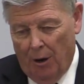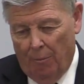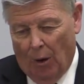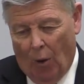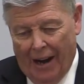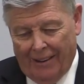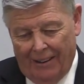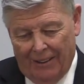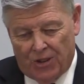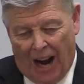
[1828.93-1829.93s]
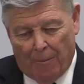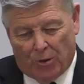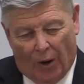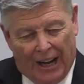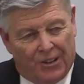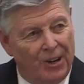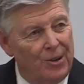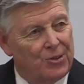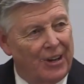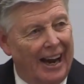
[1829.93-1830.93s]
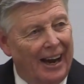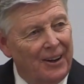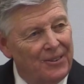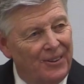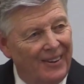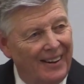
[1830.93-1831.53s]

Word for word: But what Psalm 22 says,